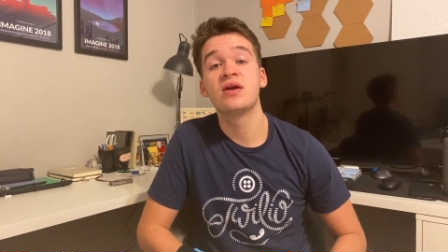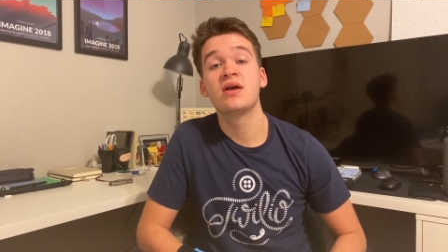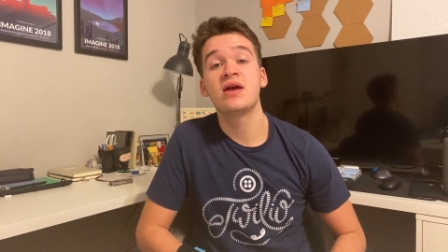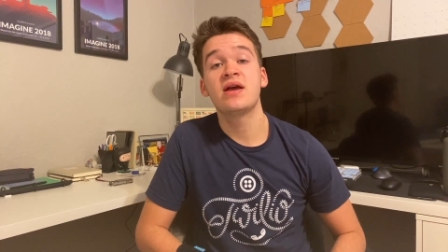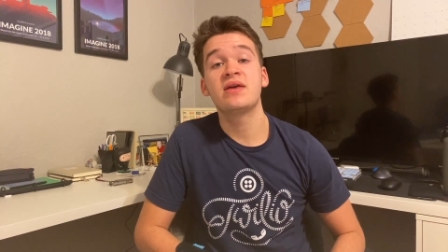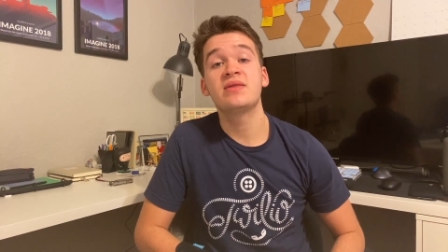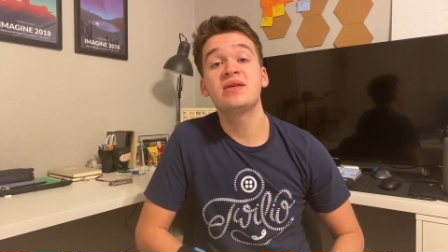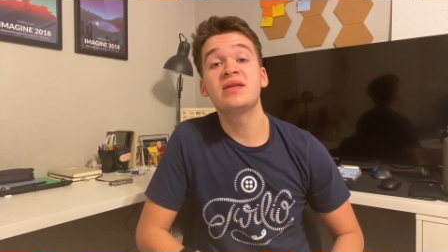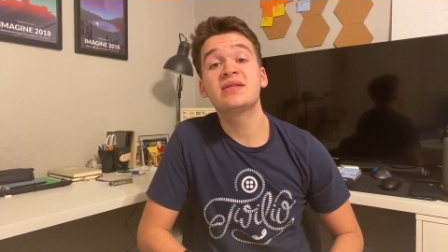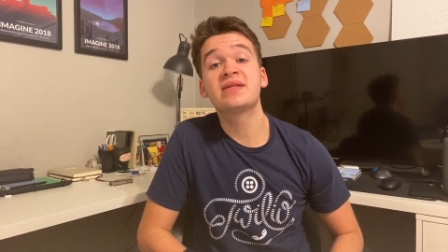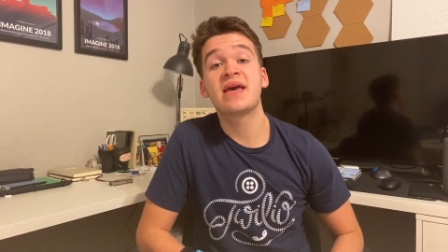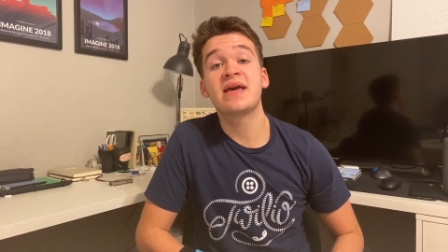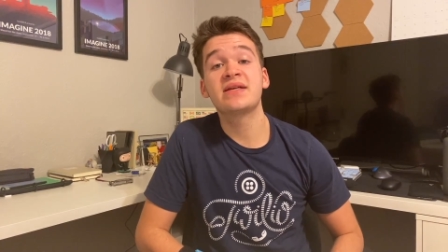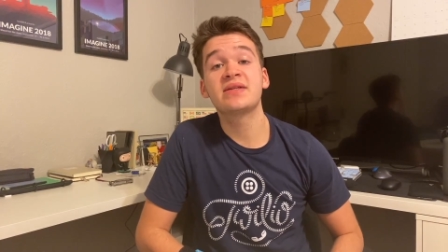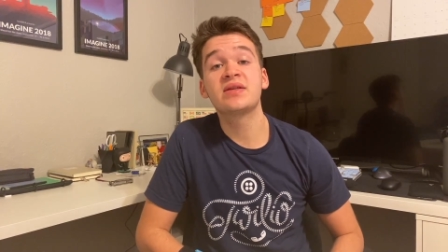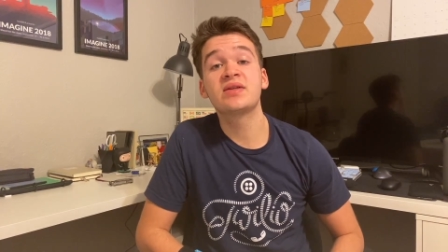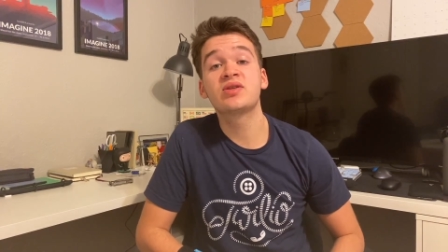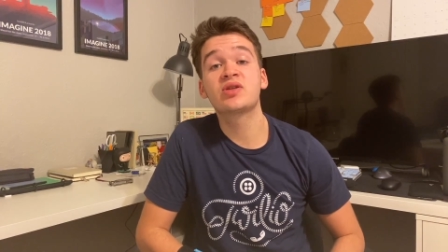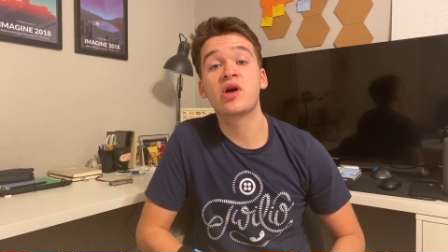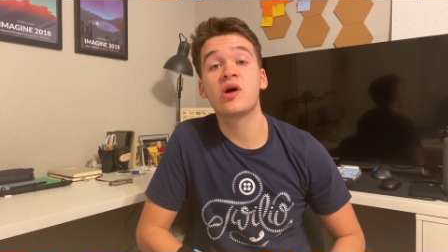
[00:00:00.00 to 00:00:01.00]
In these
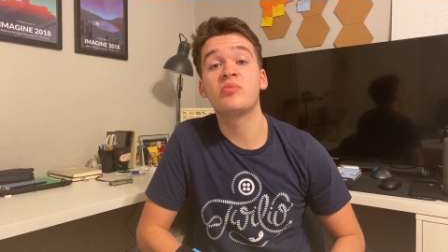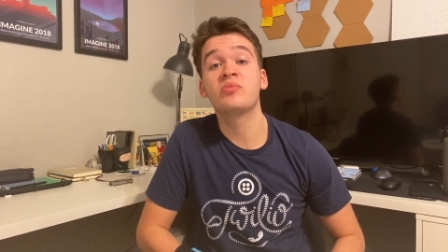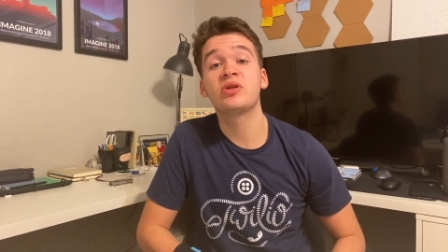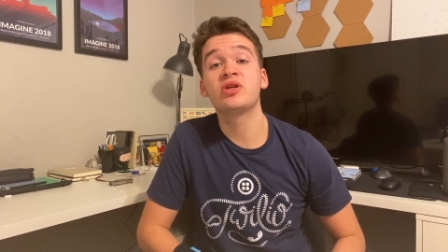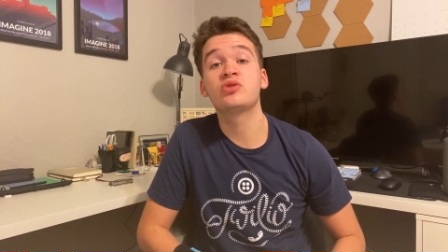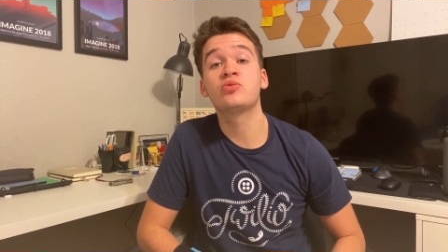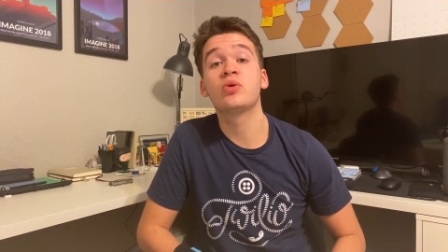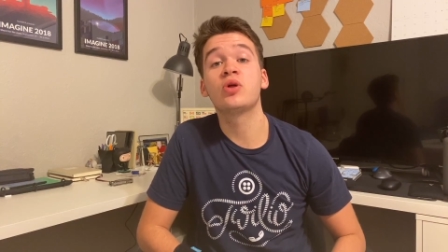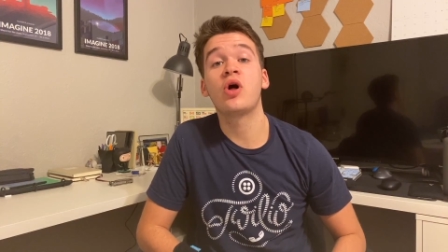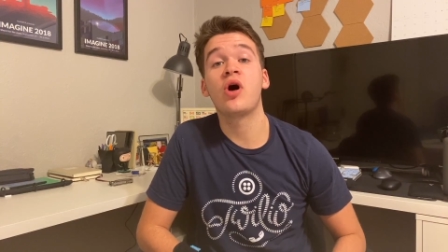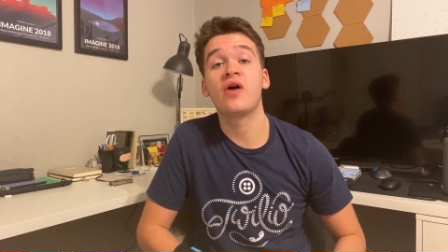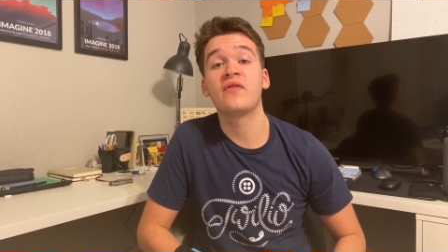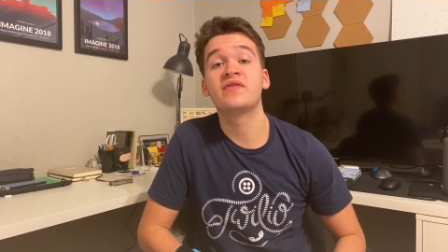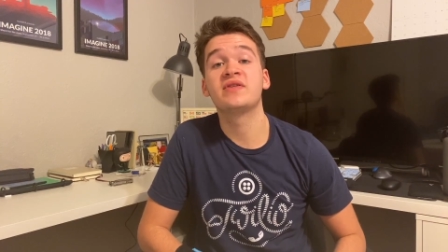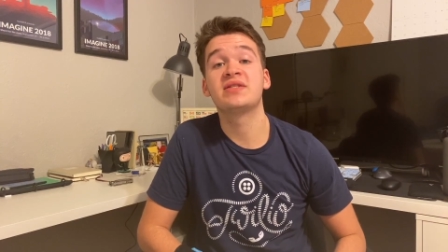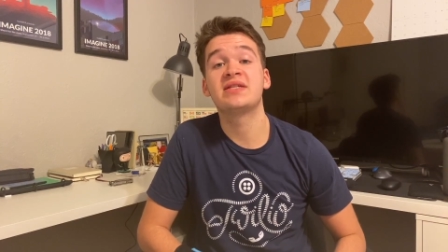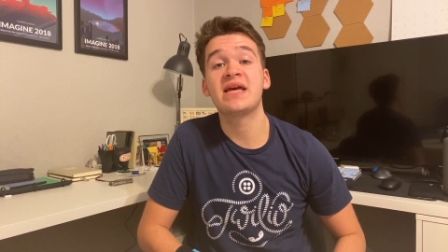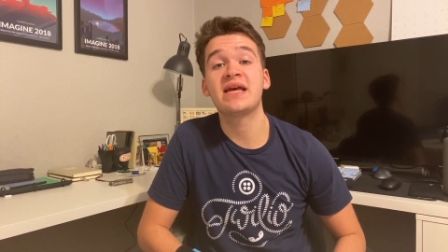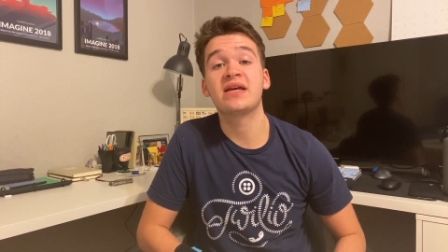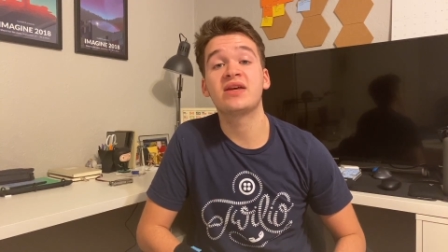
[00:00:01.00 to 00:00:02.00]
cases, companies will often
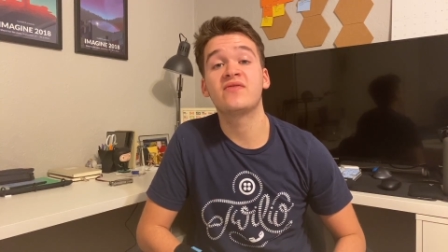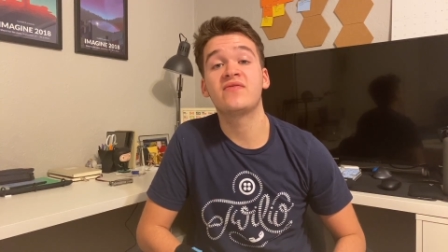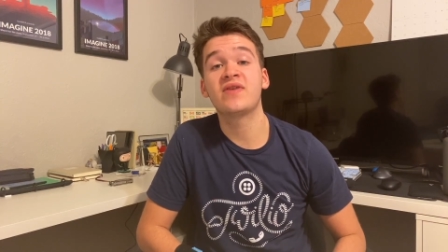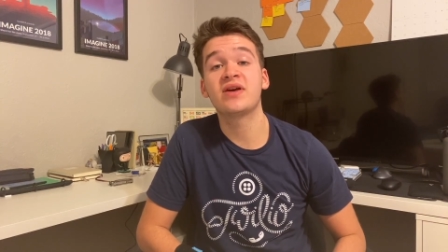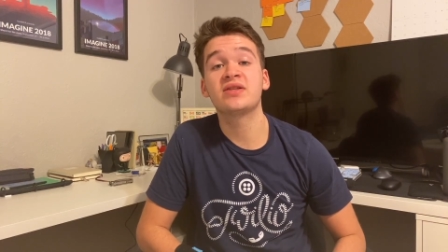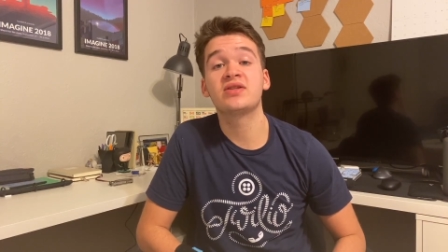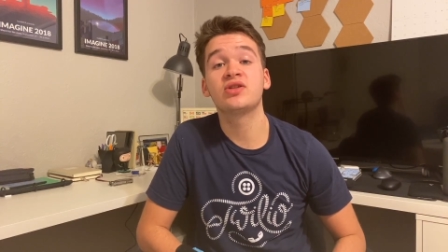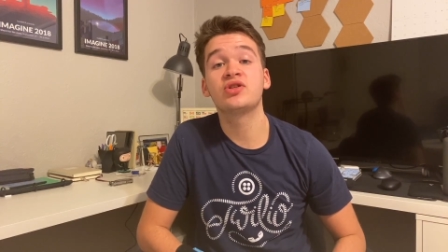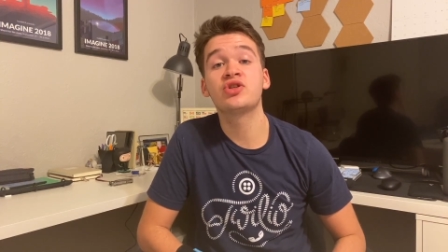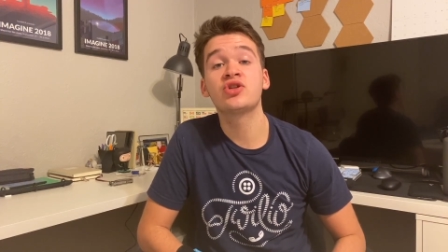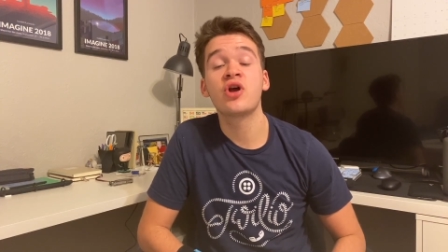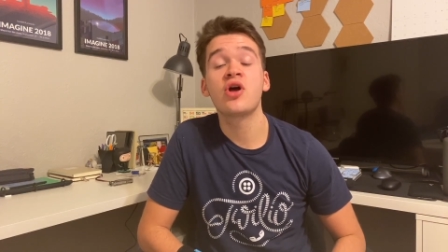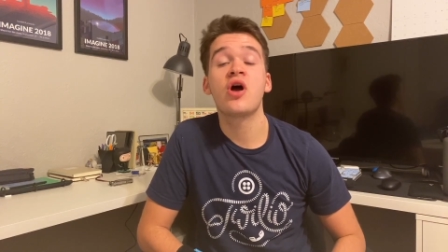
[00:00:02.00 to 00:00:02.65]
take advantage